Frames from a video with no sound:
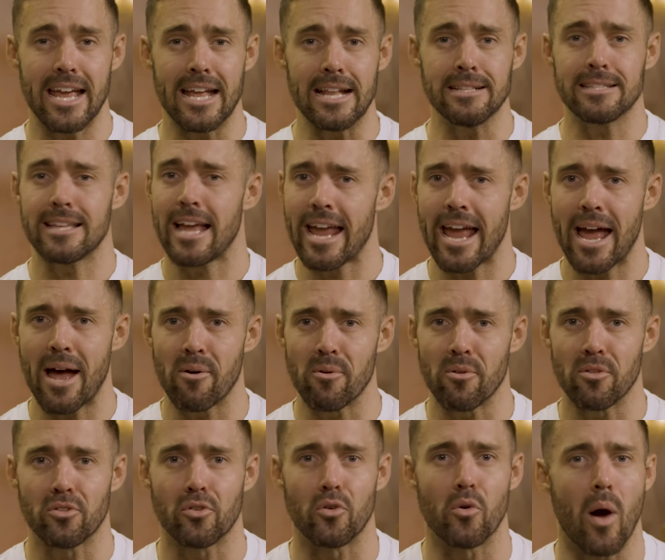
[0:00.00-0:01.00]
in, day out,
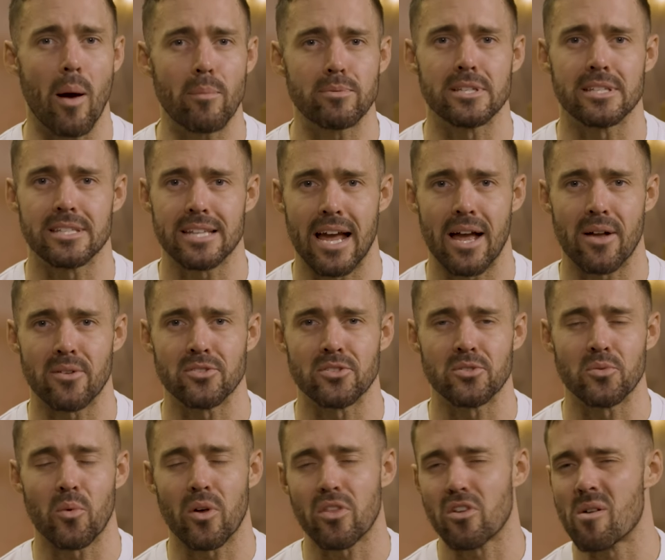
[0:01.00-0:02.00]
through ups and downs,
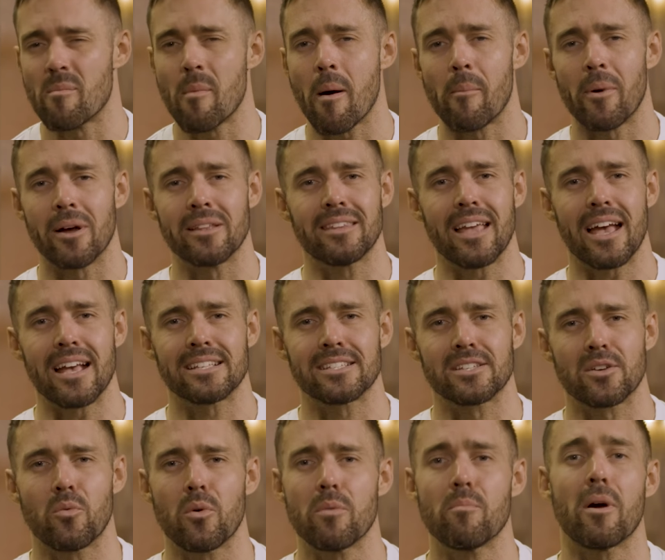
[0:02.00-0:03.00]
whether I'm at my
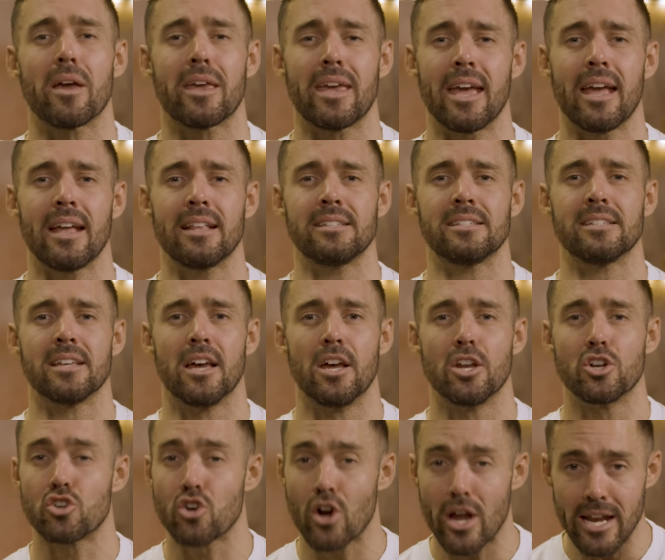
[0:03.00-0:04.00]
desk with my kids,
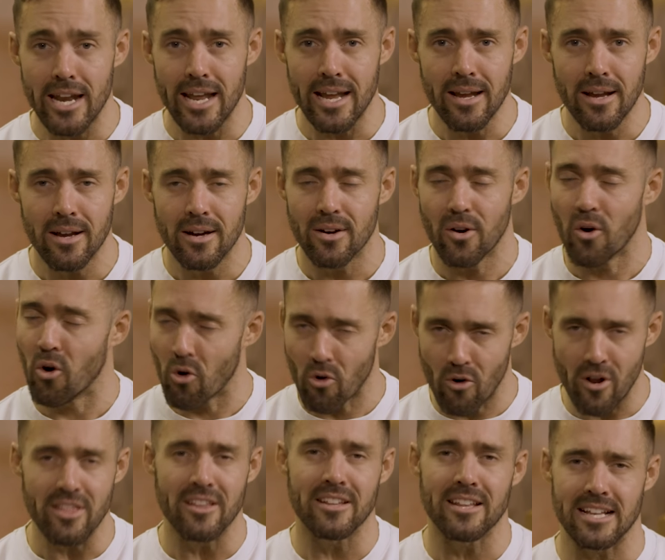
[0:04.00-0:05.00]
training, or
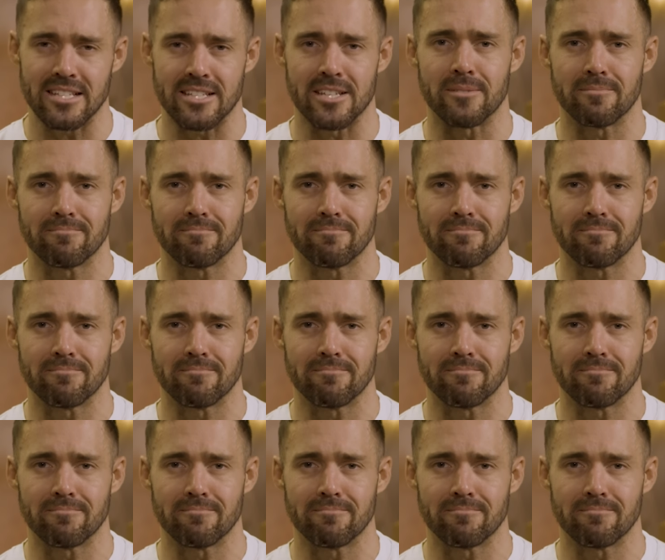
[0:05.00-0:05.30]
in the desert.